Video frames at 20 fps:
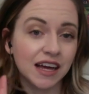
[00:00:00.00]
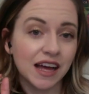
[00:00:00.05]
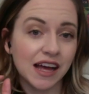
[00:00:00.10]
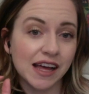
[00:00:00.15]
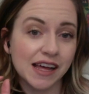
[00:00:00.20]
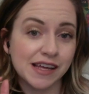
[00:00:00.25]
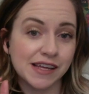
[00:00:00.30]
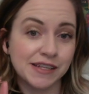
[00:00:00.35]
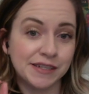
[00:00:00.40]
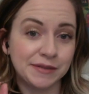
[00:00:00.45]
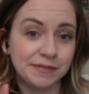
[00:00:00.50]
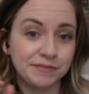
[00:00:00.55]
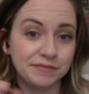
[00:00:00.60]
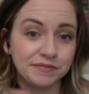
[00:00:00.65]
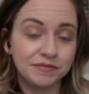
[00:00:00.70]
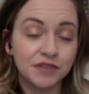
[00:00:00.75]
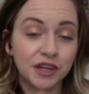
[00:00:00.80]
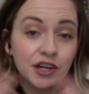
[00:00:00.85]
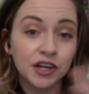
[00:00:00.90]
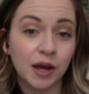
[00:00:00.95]

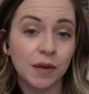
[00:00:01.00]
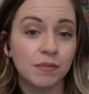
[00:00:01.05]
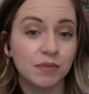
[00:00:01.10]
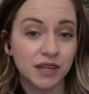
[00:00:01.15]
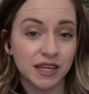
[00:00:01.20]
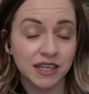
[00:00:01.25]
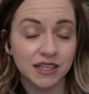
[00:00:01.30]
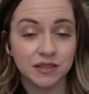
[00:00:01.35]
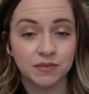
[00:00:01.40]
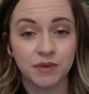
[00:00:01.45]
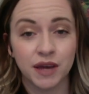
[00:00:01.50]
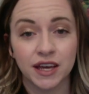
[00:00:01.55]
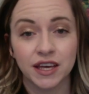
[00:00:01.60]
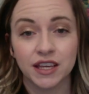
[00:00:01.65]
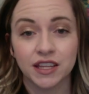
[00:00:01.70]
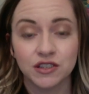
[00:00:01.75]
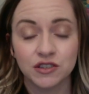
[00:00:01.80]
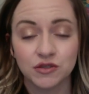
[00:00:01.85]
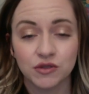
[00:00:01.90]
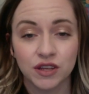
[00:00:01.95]
their companies back
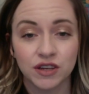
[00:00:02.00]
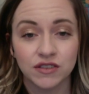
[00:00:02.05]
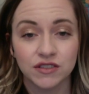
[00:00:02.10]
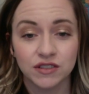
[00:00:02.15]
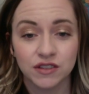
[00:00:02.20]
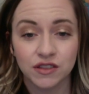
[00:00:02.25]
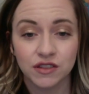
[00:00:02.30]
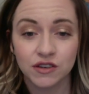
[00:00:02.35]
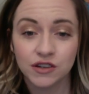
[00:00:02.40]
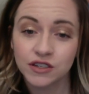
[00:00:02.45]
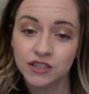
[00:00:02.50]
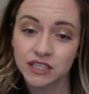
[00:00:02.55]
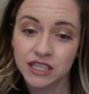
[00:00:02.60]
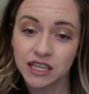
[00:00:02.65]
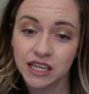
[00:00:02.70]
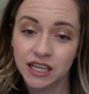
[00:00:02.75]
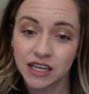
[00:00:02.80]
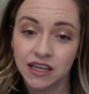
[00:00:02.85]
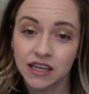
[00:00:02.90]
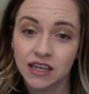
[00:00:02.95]
in
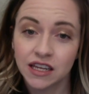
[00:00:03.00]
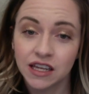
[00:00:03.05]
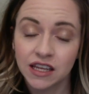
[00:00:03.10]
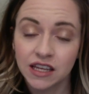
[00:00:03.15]
2013.